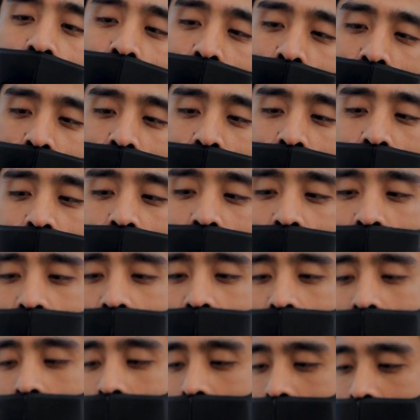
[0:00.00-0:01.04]

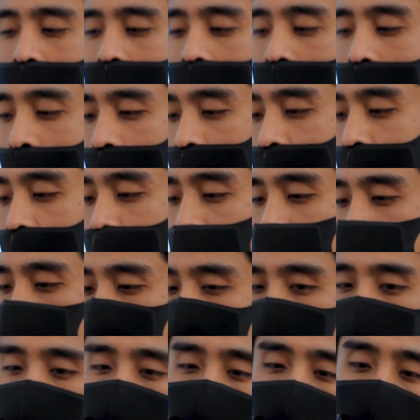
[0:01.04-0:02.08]
and there's some
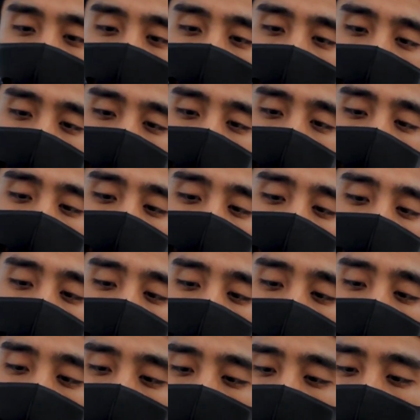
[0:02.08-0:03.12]
compartment
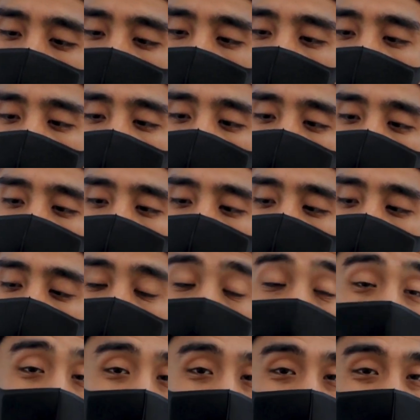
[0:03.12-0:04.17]
for some
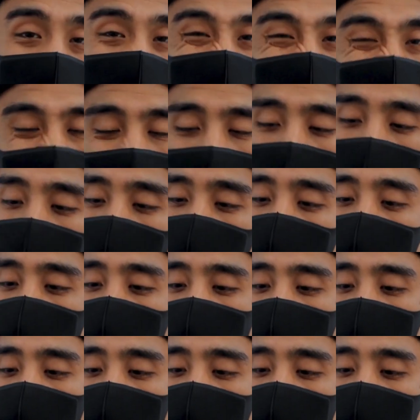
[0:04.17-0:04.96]
small stuff.